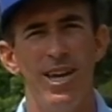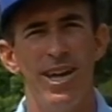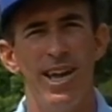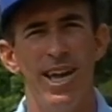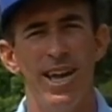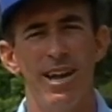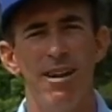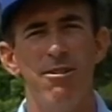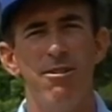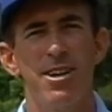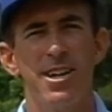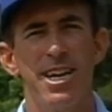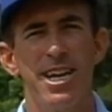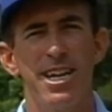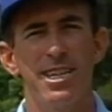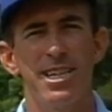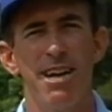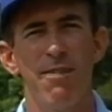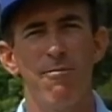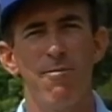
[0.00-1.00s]
and learn to
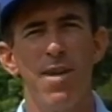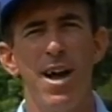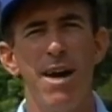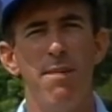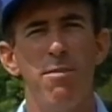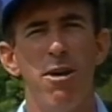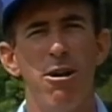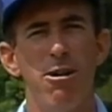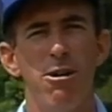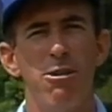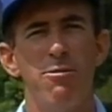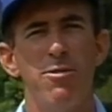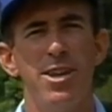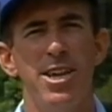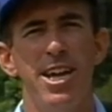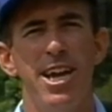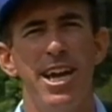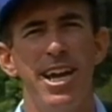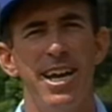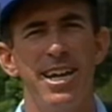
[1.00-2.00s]
catch that fly ball over
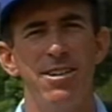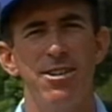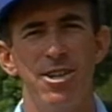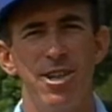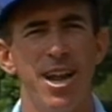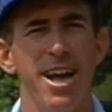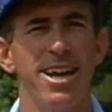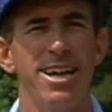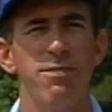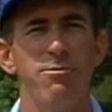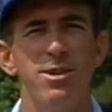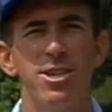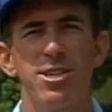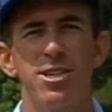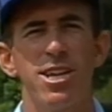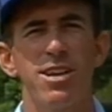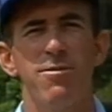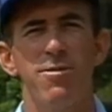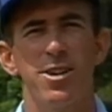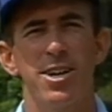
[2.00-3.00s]
your head just like a
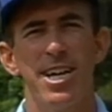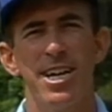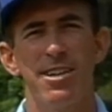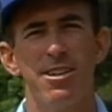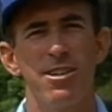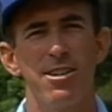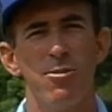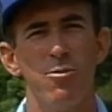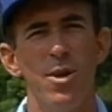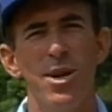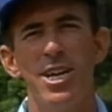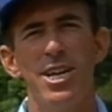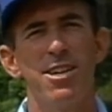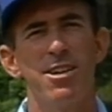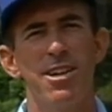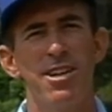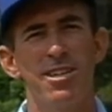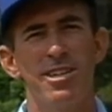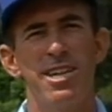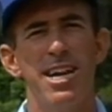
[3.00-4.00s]
receiver catches a winning
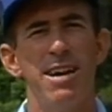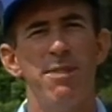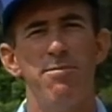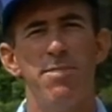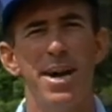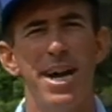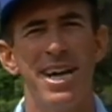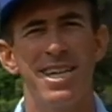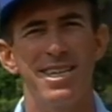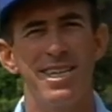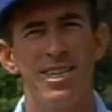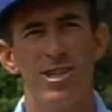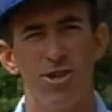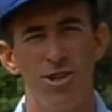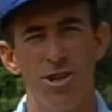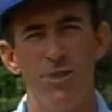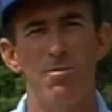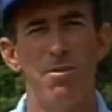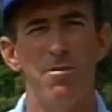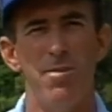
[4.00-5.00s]
touchdown pass in the
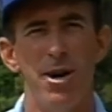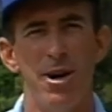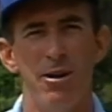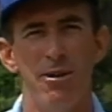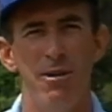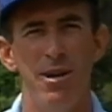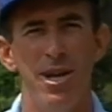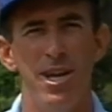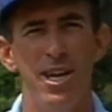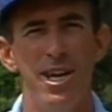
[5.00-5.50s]
Super Bowl.